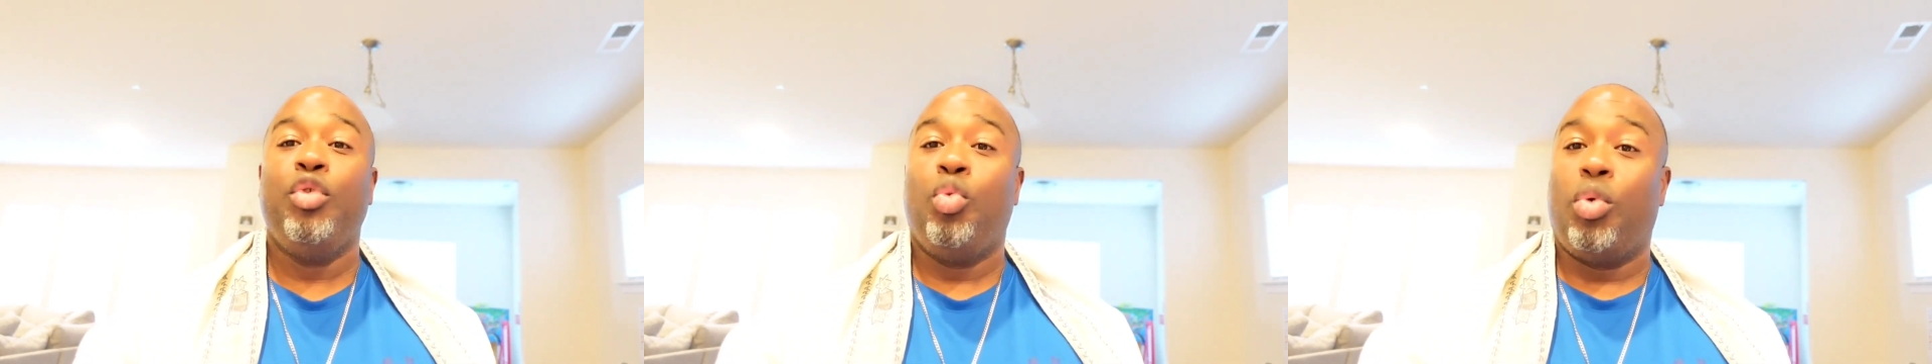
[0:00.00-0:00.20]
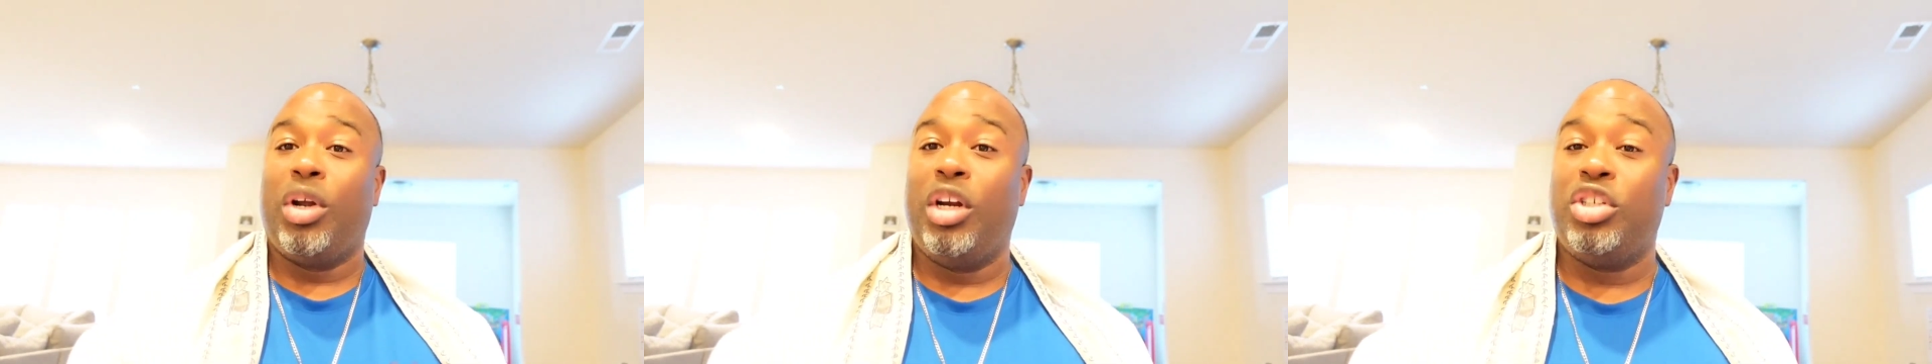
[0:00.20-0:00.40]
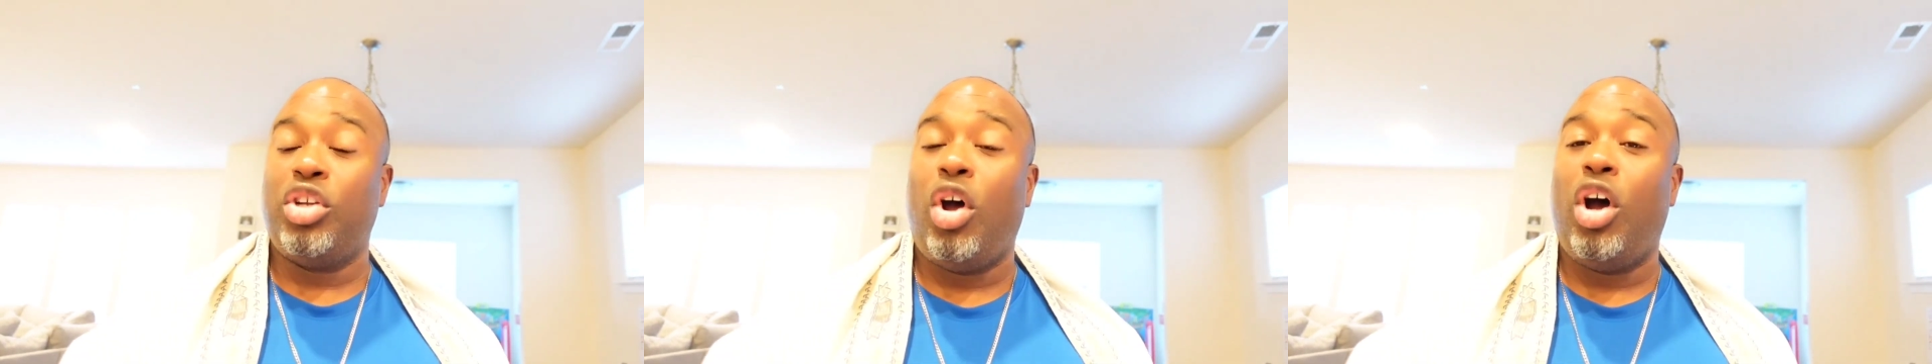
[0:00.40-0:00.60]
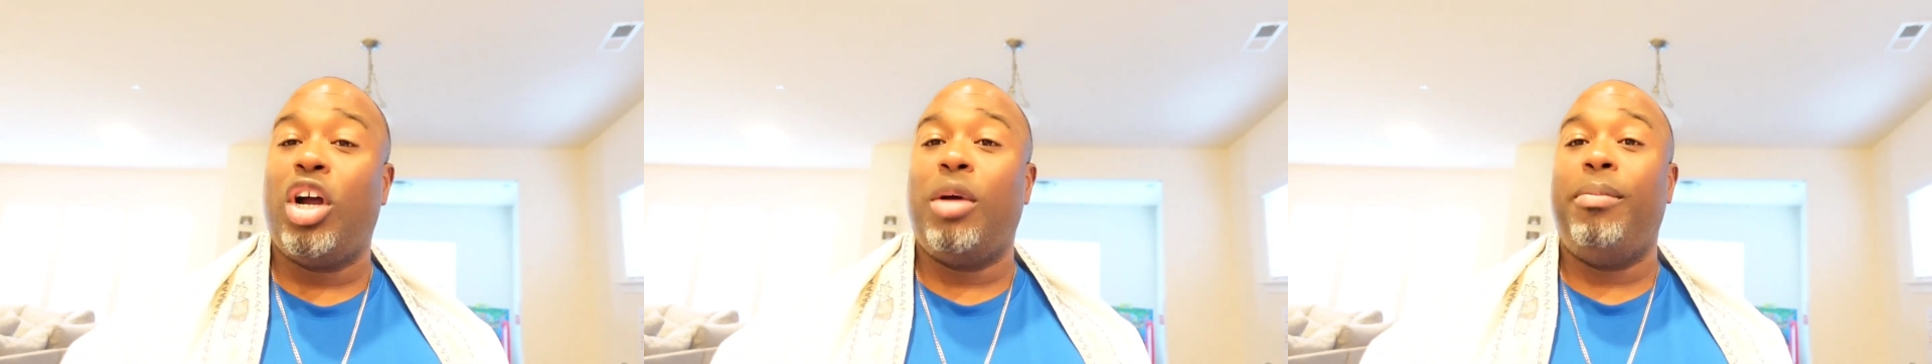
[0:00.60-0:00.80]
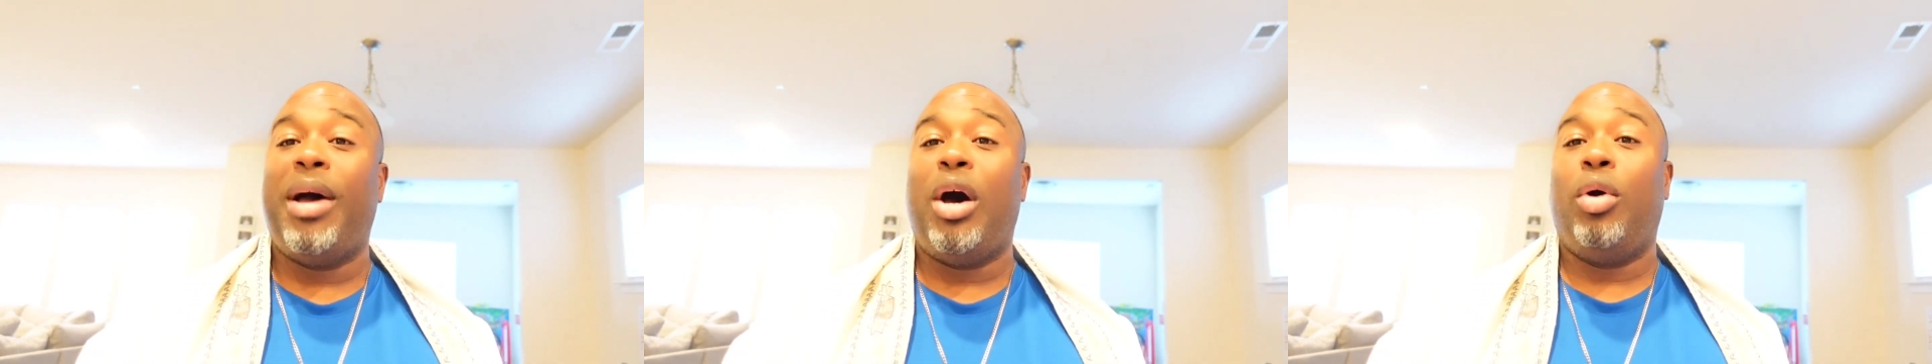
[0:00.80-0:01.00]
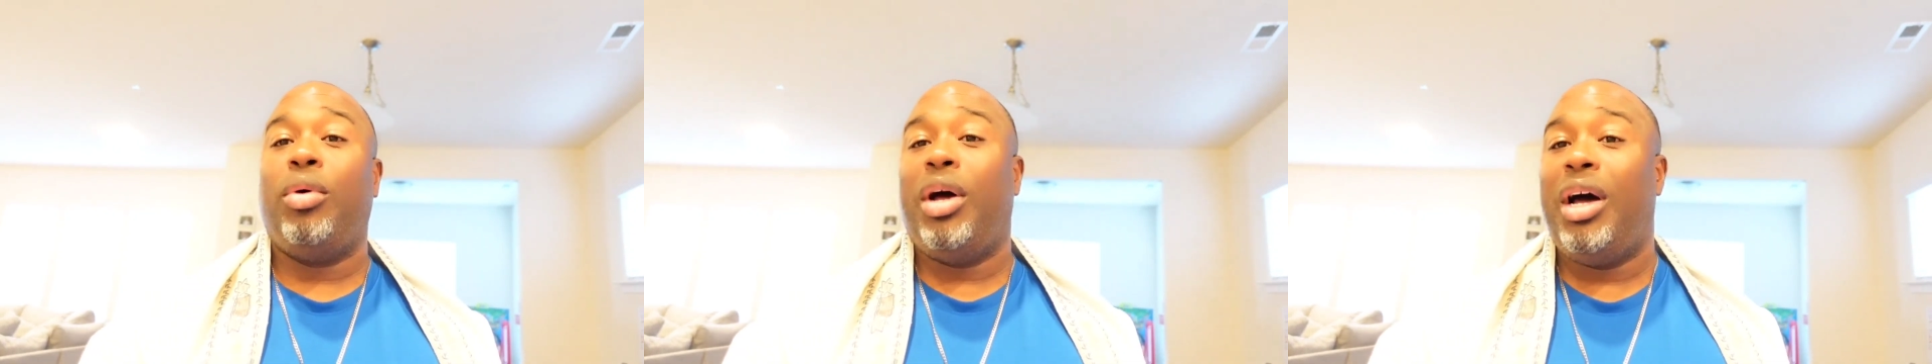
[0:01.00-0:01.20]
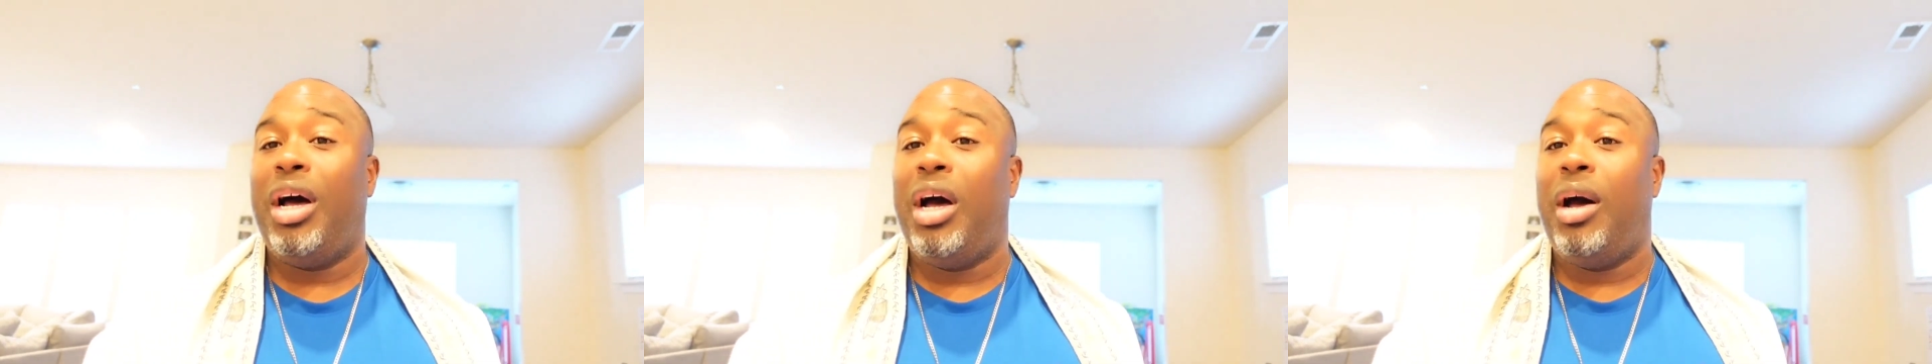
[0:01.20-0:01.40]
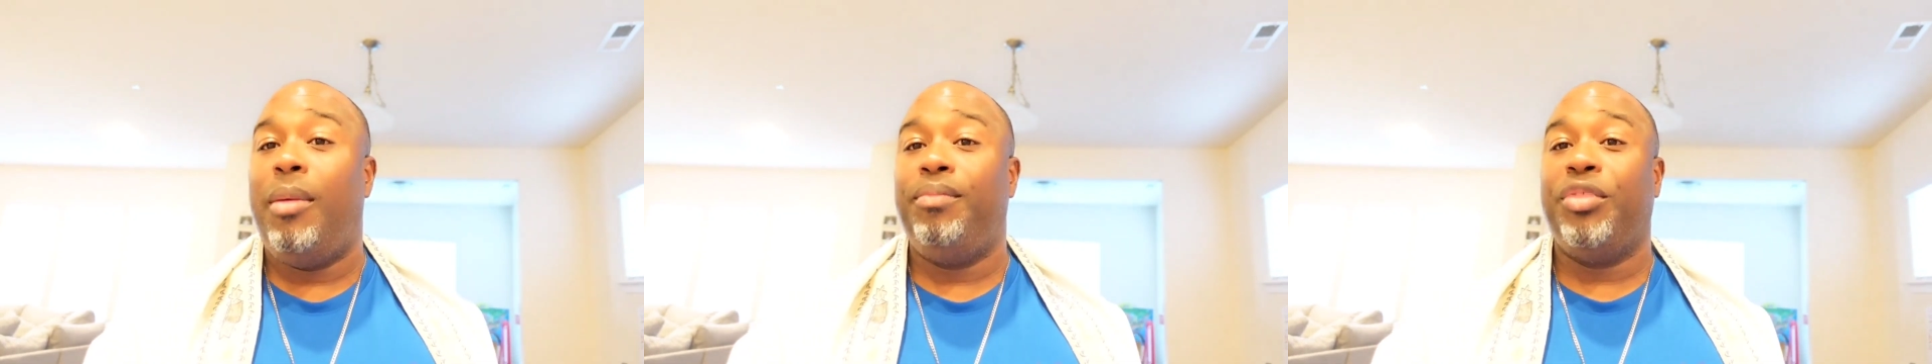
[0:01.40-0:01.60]
We're going to talk about
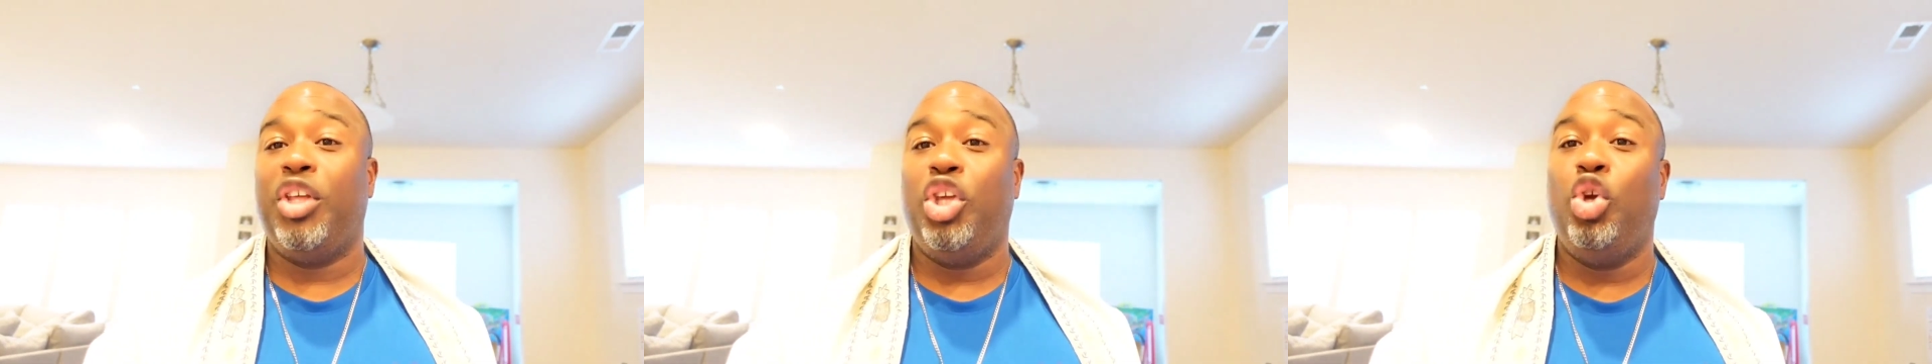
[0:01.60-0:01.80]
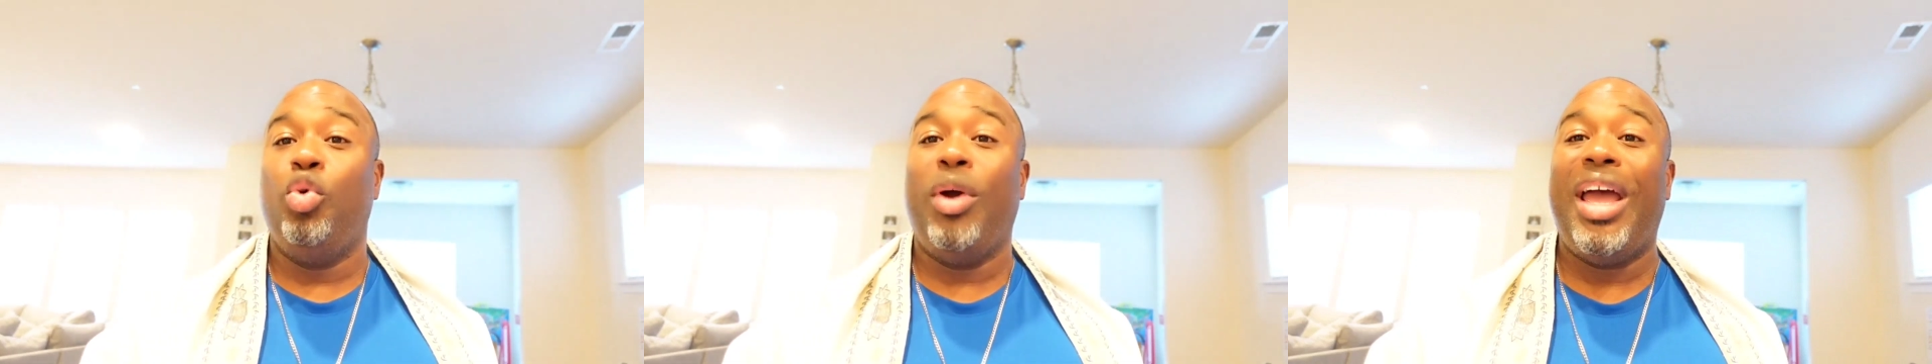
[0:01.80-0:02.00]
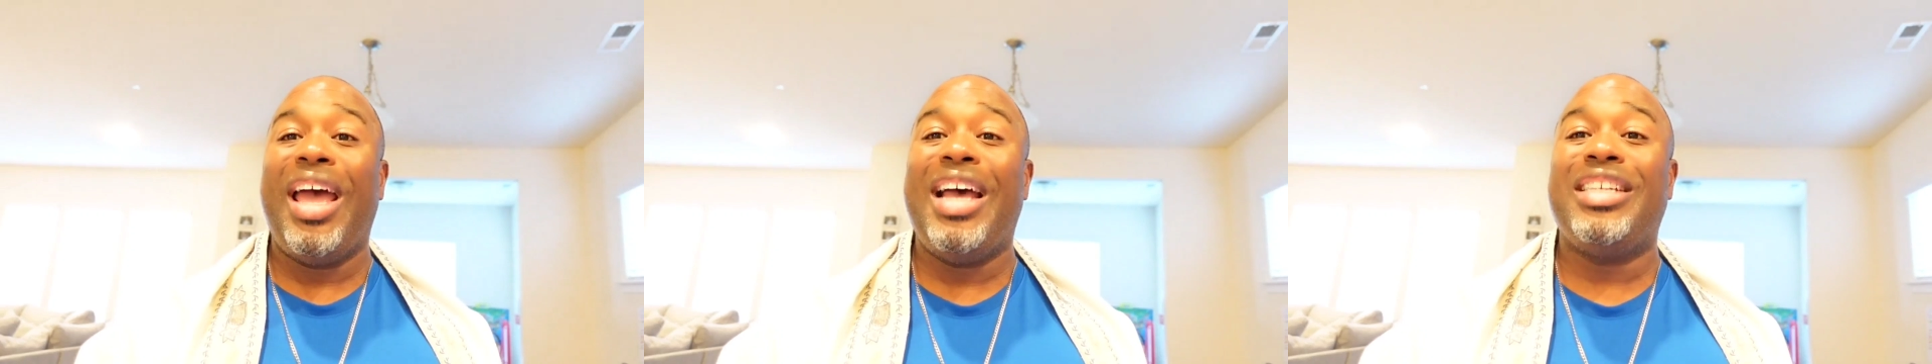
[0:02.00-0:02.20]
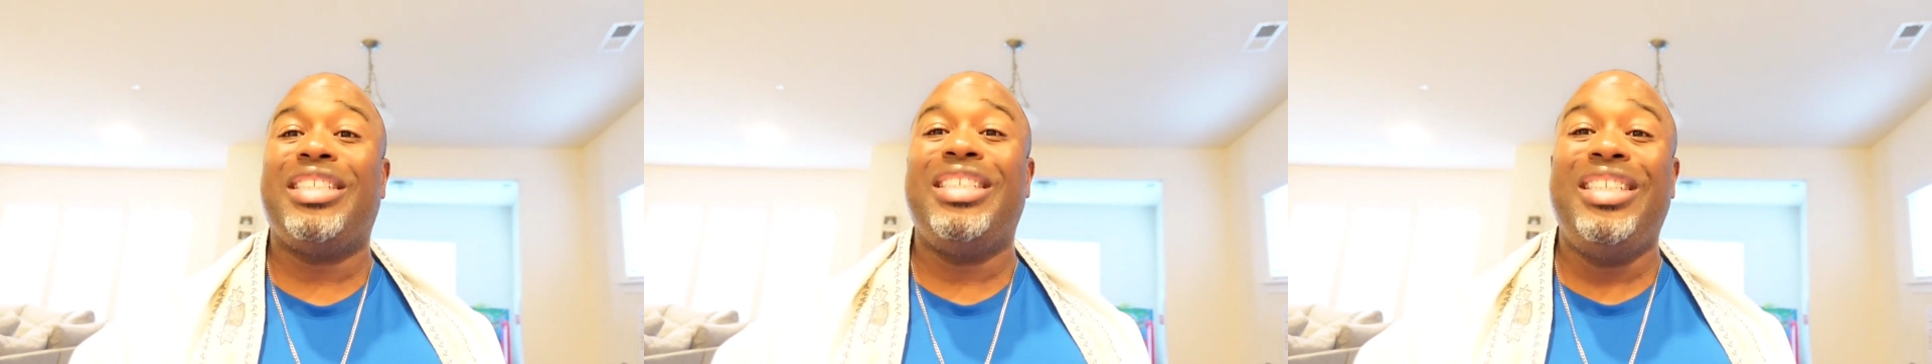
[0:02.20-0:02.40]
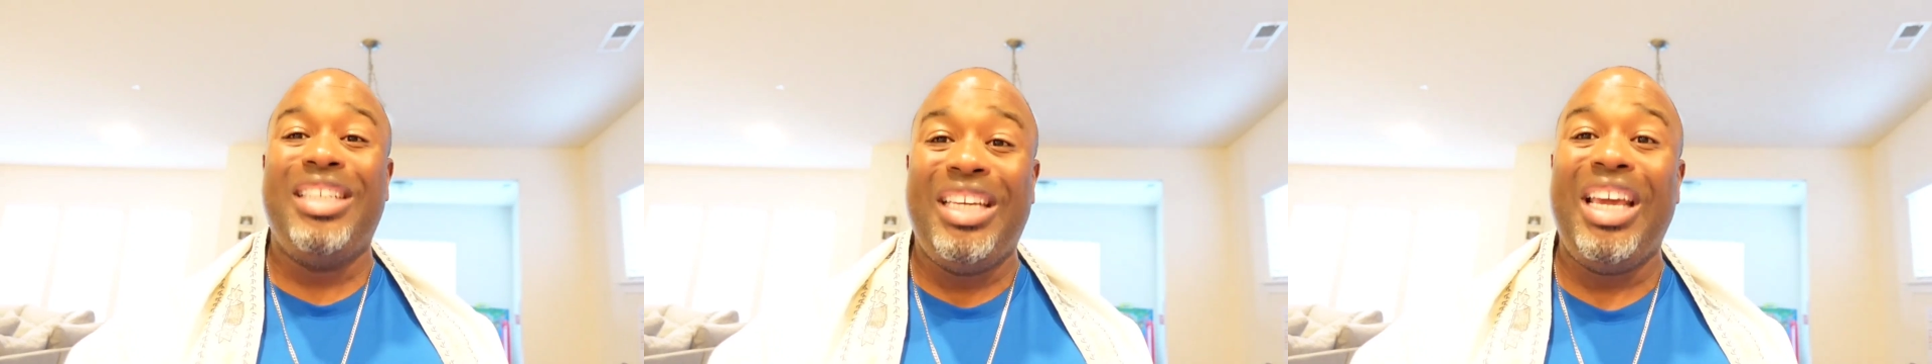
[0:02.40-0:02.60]
um, the U.S.